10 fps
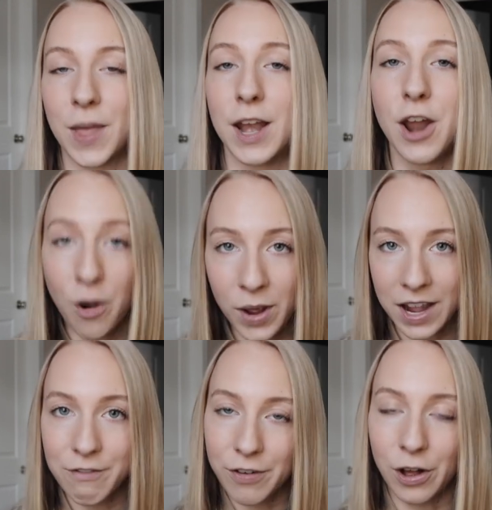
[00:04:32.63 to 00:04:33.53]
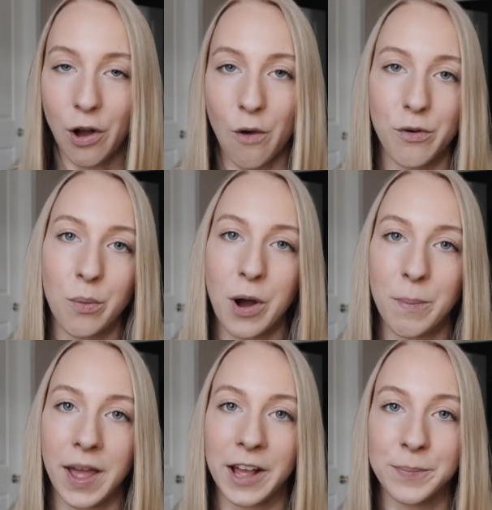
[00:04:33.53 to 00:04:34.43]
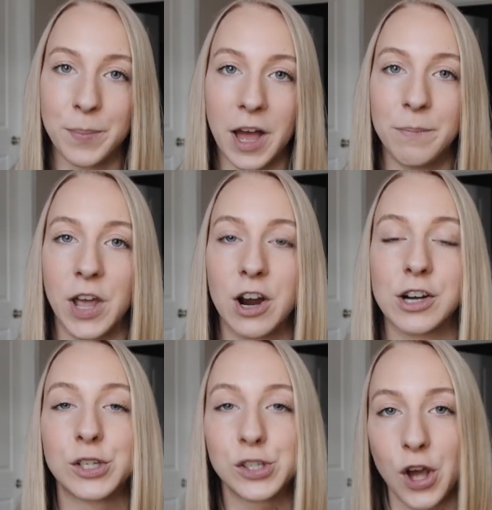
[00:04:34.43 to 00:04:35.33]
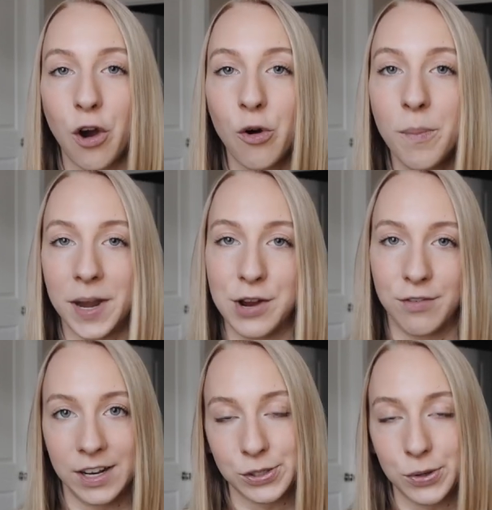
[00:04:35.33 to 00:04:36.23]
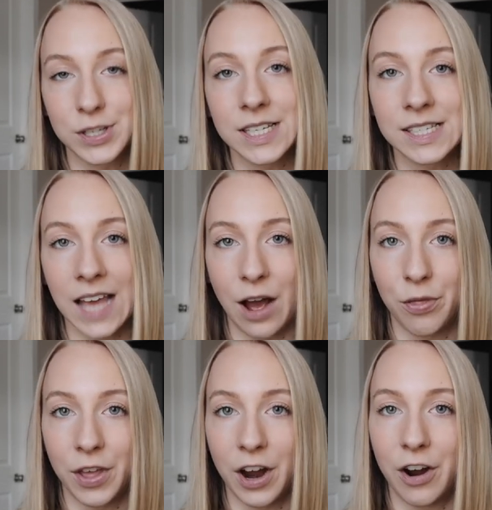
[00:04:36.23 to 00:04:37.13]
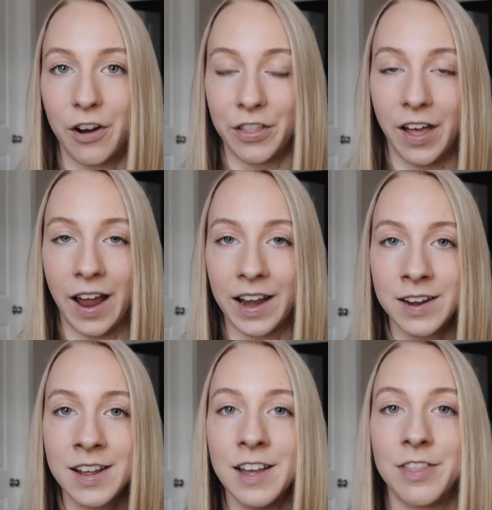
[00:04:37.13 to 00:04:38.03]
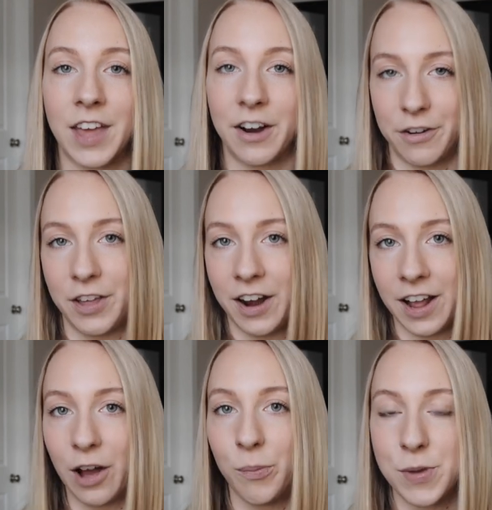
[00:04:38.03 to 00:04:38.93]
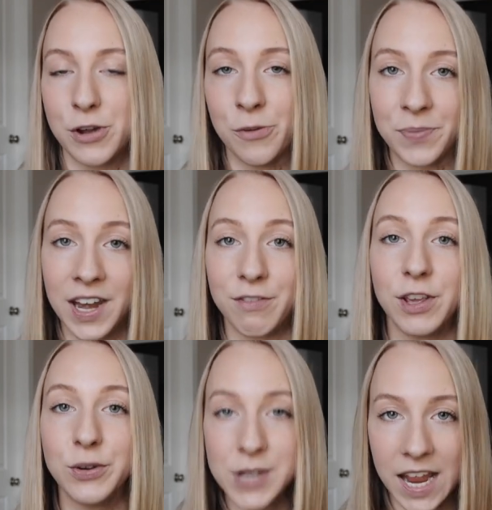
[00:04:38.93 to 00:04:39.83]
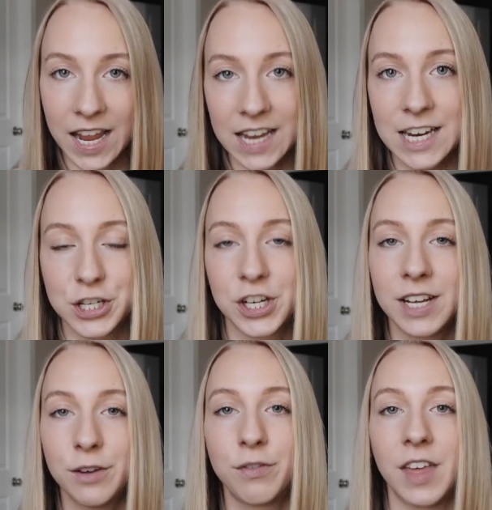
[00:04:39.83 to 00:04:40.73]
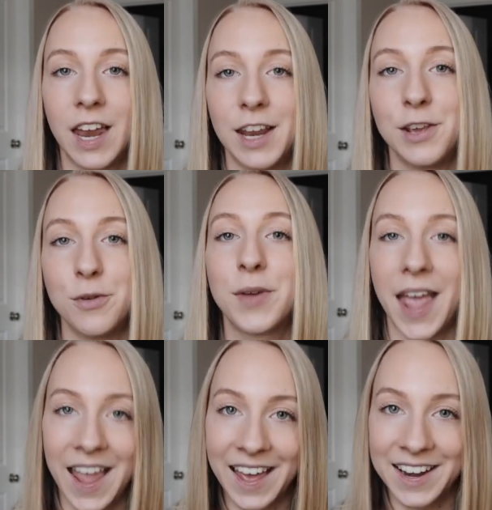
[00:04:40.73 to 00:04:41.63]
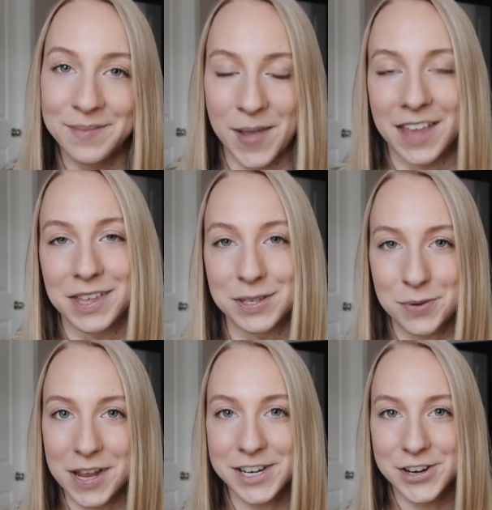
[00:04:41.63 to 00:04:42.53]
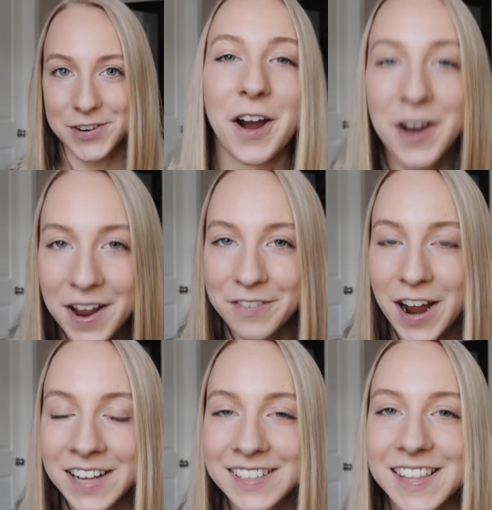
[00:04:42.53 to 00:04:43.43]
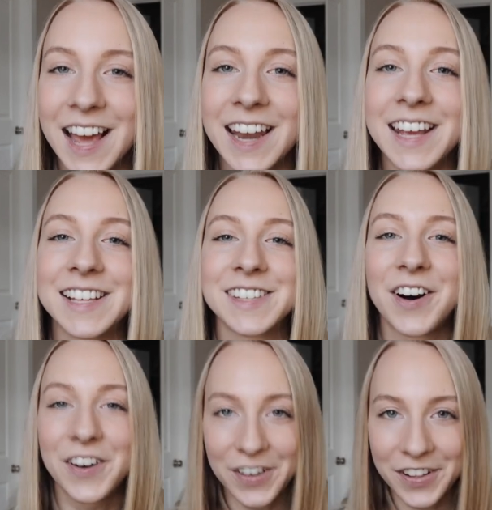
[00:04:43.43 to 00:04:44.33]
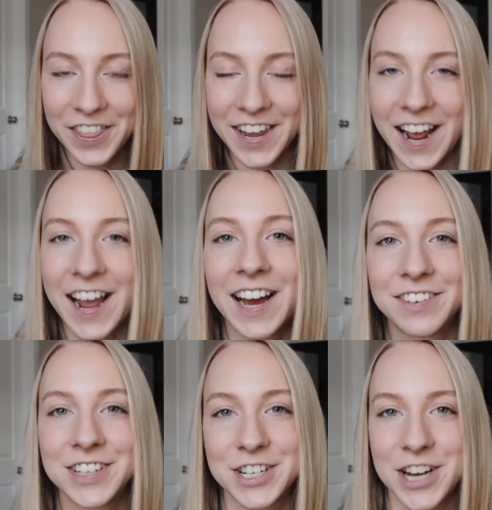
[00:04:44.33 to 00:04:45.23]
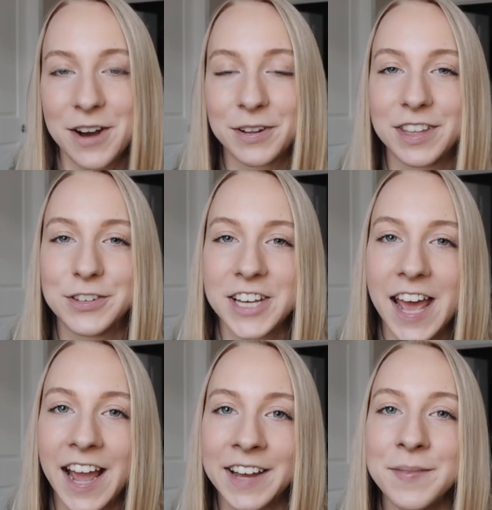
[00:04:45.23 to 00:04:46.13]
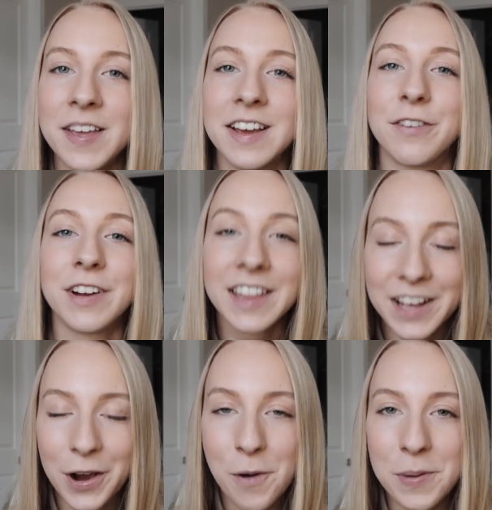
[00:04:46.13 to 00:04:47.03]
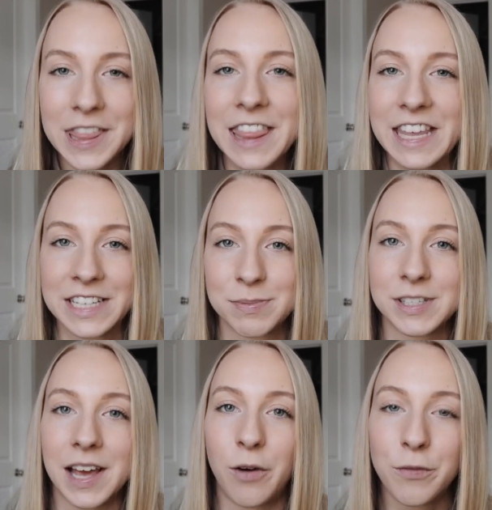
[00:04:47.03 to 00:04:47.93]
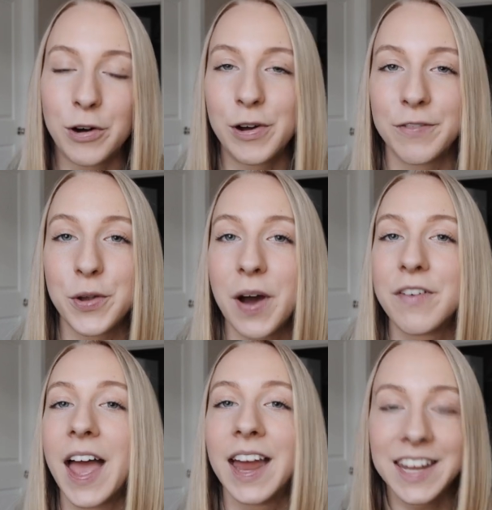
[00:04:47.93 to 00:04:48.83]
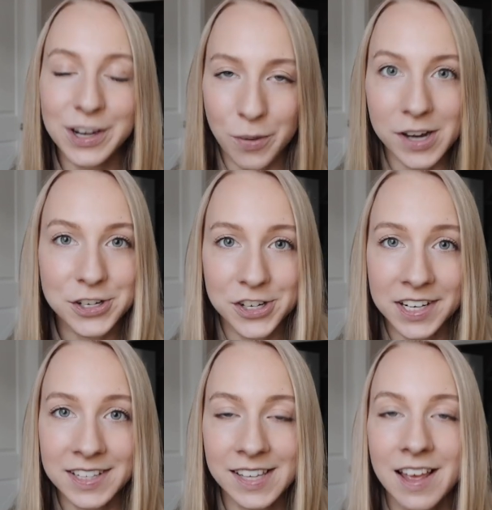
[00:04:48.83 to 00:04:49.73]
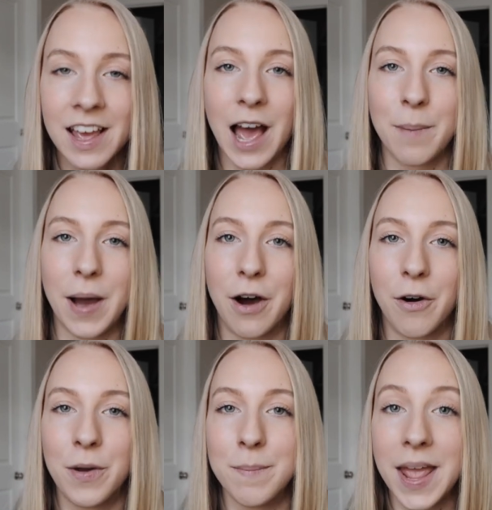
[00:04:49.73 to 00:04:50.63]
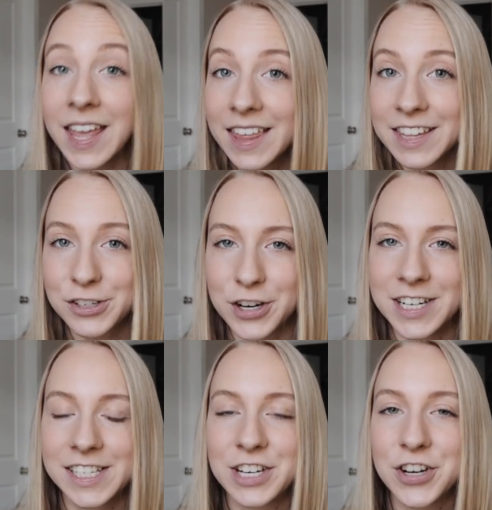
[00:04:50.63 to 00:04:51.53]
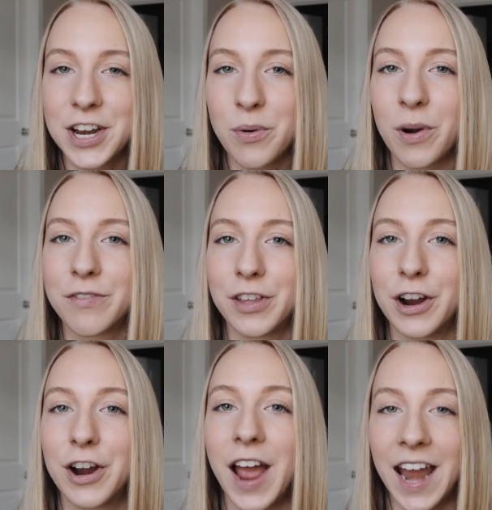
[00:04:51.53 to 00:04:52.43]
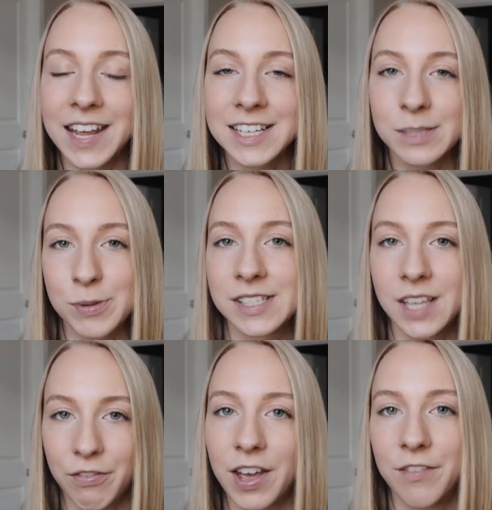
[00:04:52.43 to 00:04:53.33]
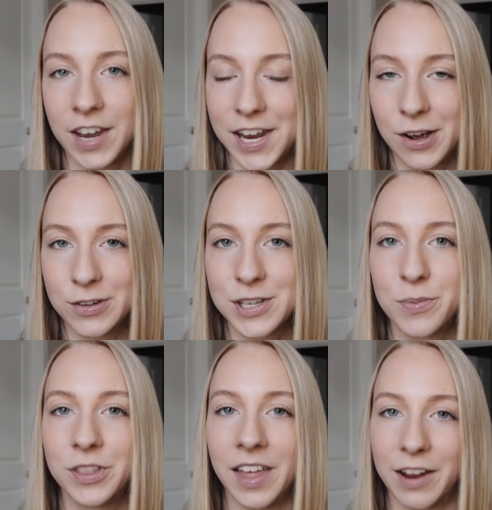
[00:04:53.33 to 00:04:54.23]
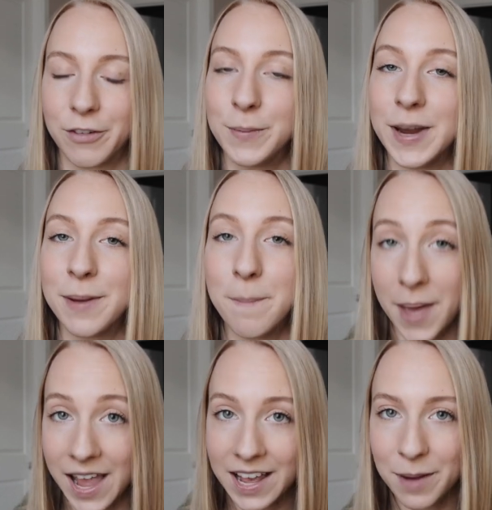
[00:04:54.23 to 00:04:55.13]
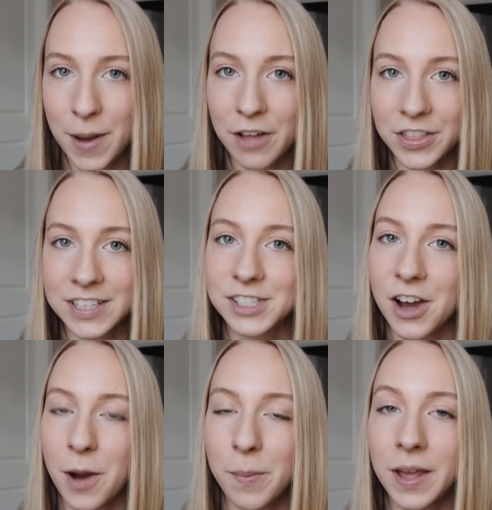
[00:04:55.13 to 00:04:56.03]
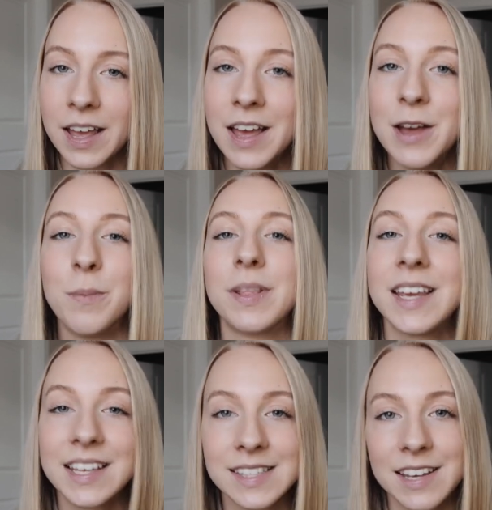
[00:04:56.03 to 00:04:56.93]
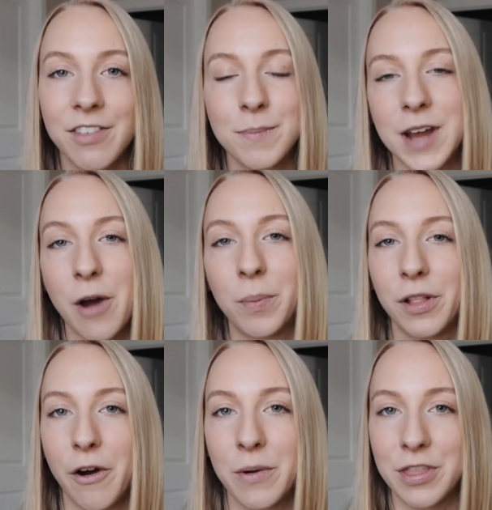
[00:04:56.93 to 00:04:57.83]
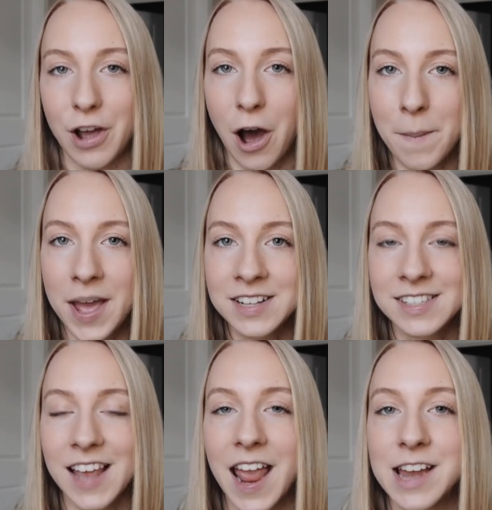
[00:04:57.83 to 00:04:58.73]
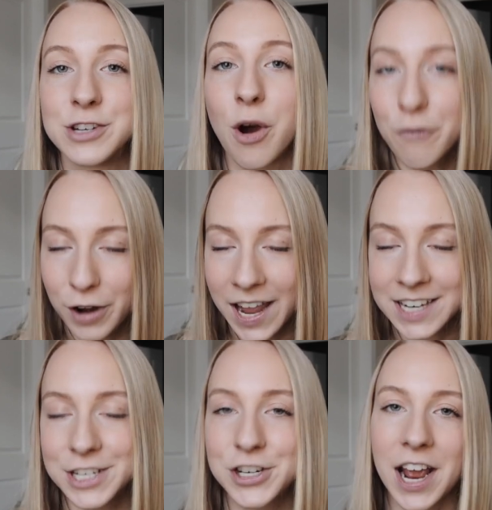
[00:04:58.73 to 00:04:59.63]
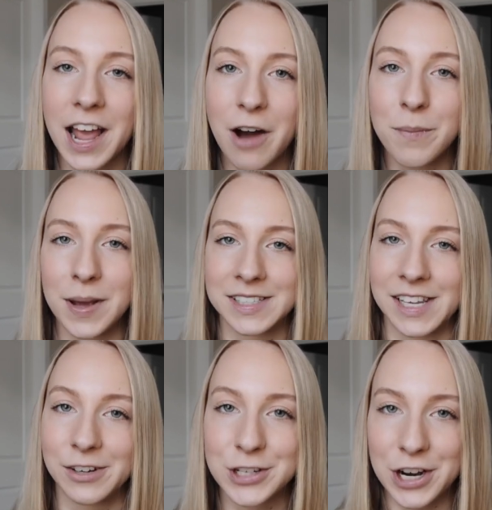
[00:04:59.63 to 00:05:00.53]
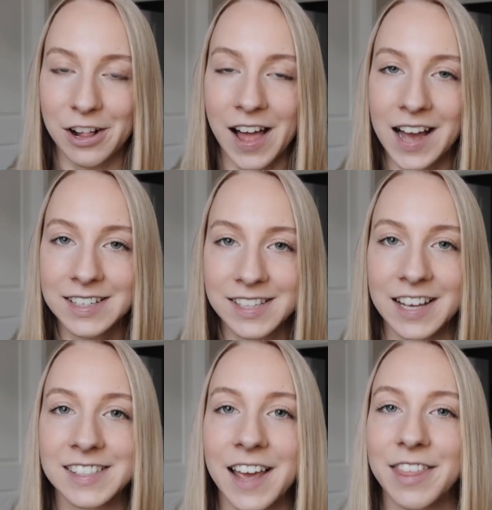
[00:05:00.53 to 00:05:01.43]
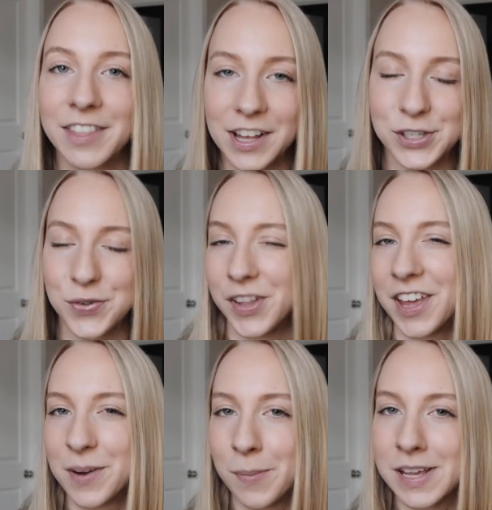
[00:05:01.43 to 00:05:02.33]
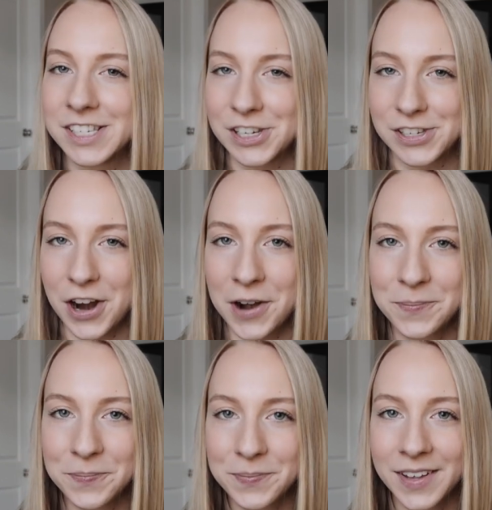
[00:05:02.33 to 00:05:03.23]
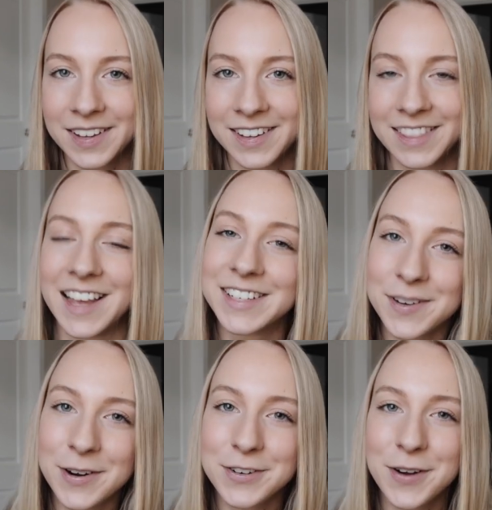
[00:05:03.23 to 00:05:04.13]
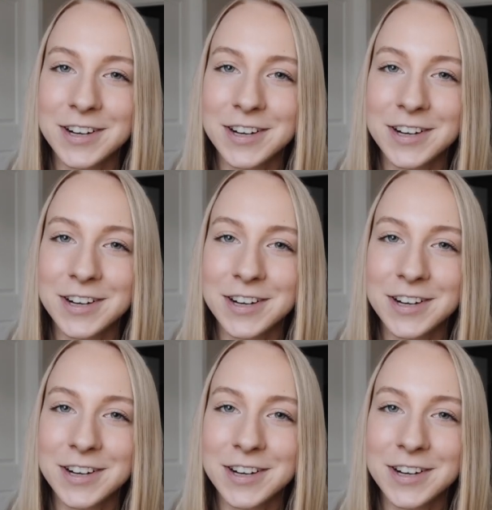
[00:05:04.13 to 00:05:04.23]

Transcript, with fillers: I know it can feel overwhelming, but there are so many resources out there online that are there to help you. And if you take initiative, then you can make the switch. All right, friends, that is all that I have to share with you today. I really hope that this was helpful. If you have any questions about making this transition or if there are any specific videos you would like for me to make about this topic, please leave them down below in the comments and don't forget to check out my Skillshare class because I think that's a really good place to start. Thanks so much for